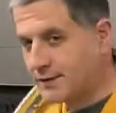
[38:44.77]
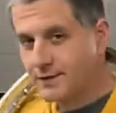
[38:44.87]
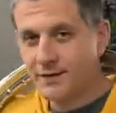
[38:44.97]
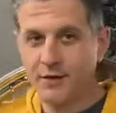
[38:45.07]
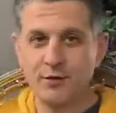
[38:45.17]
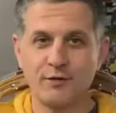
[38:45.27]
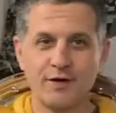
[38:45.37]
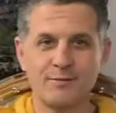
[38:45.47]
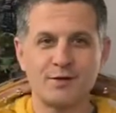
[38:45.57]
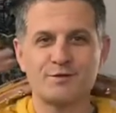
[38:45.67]
it. Thank you
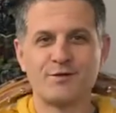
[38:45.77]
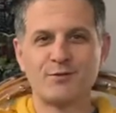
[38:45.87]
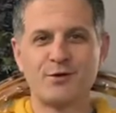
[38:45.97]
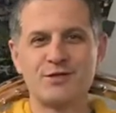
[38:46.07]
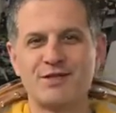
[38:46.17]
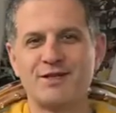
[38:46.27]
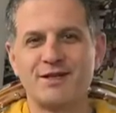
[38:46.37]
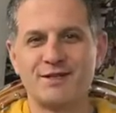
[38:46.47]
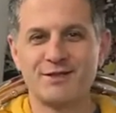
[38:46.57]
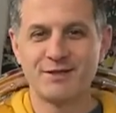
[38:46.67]
very much for watching,
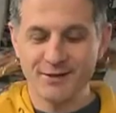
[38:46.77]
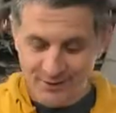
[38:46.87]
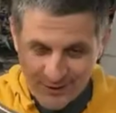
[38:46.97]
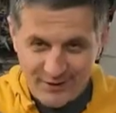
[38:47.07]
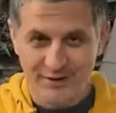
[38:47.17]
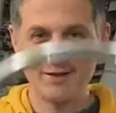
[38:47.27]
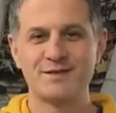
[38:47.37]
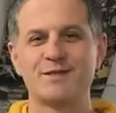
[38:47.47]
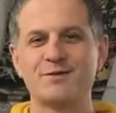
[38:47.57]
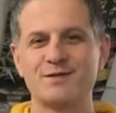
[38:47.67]
and I'll
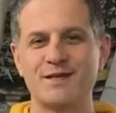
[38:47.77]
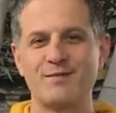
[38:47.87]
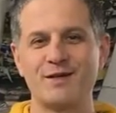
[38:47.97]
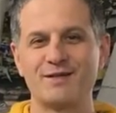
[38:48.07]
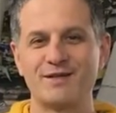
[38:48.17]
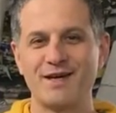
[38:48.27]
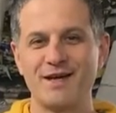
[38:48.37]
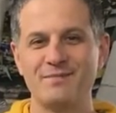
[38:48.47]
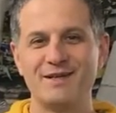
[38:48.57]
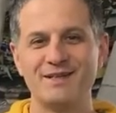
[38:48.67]
see you some other
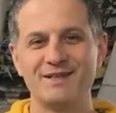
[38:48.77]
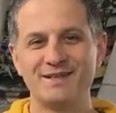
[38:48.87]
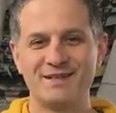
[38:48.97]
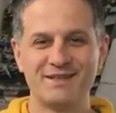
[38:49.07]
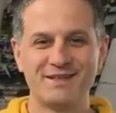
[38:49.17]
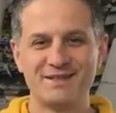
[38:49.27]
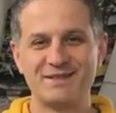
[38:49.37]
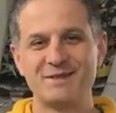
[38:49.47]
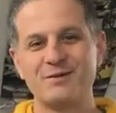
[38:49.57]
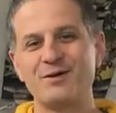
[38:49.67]
time.
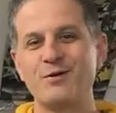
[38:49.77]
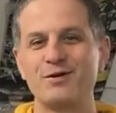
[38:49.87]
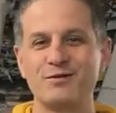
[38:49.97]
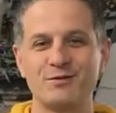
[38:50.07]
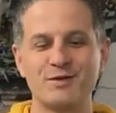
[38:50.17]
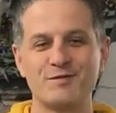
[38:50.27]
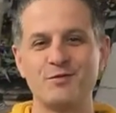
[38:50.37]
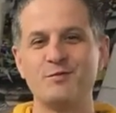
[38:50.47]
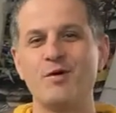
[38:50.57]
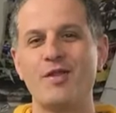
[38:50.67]
We're going to watch
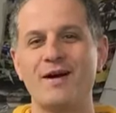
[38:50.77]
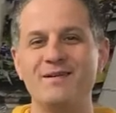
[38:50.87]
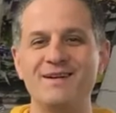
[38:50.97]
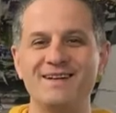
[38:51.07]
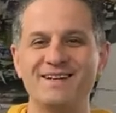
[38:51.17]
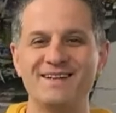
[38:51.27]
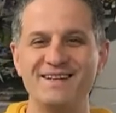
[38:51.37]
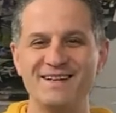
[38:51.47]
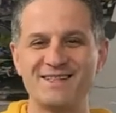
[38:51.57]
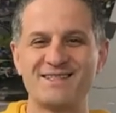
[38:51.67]
football now.
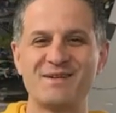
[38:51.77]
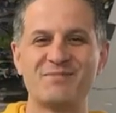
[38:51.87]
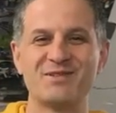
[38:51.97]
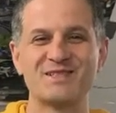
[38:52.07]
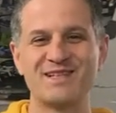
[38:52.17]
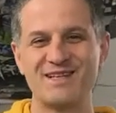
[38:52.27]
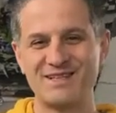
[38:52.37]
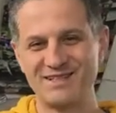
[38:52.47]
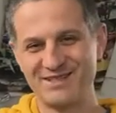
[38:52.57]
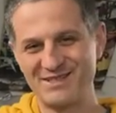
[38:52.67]
Champions
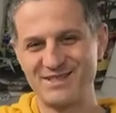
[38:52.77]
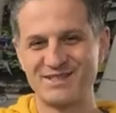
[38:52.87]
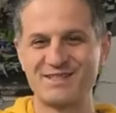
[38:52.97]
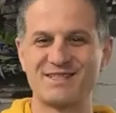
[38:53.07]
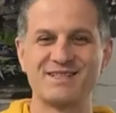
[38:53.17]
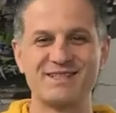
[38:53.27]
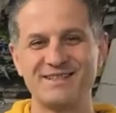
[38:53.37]
League. Cheers.